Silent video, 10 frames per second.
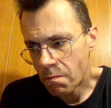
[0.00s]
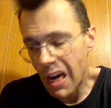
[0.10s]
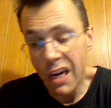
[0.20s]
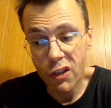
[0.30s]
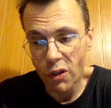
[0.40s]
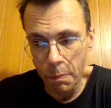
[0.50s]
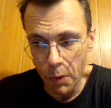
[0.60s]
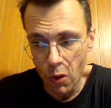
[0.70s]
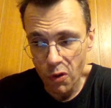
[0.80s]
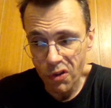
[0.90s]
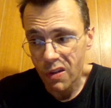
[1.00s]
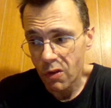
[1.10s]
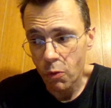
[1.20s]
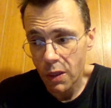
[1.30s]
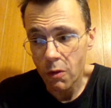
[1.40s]
I suppose
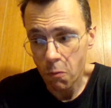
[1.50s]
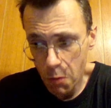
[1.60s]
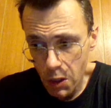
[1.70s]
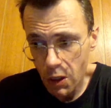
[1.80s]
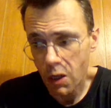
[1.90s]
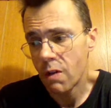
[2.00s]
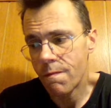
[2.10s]
that with their work,